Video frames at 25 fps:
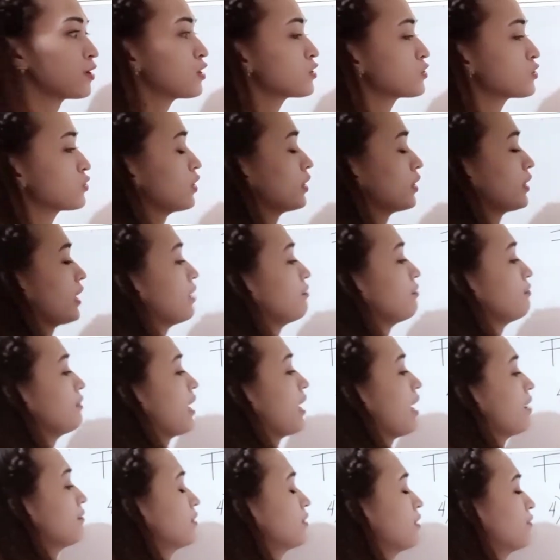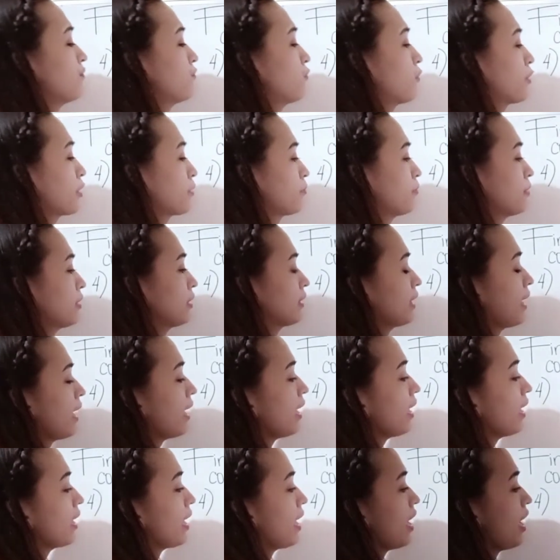So again, we have the
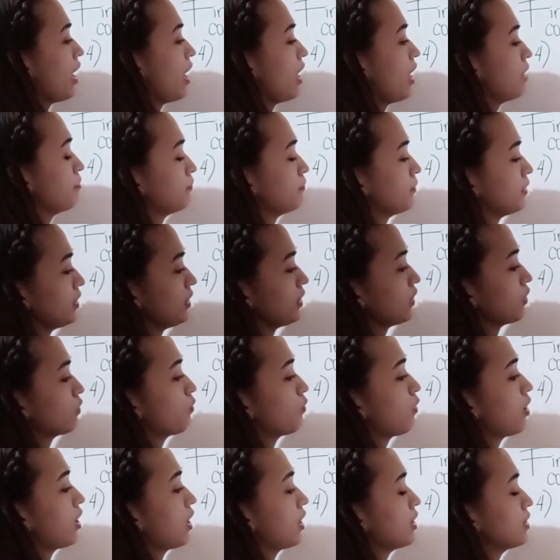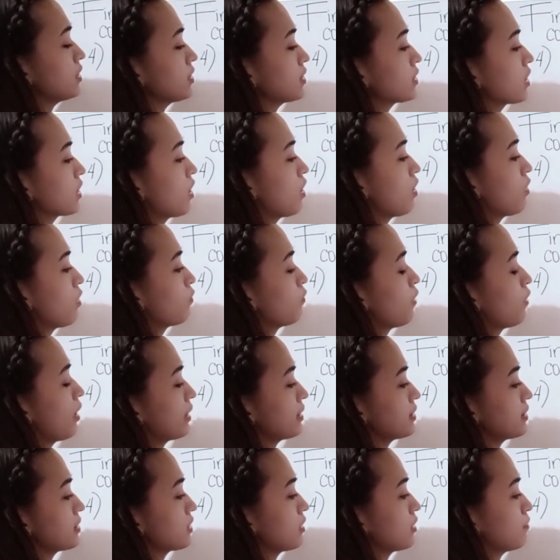formula m equals y
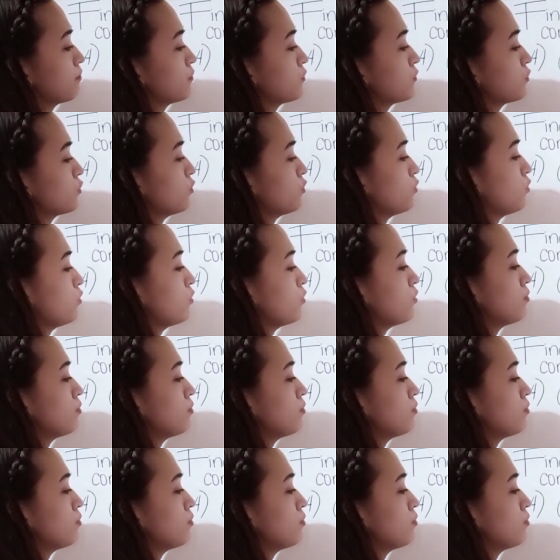sub 2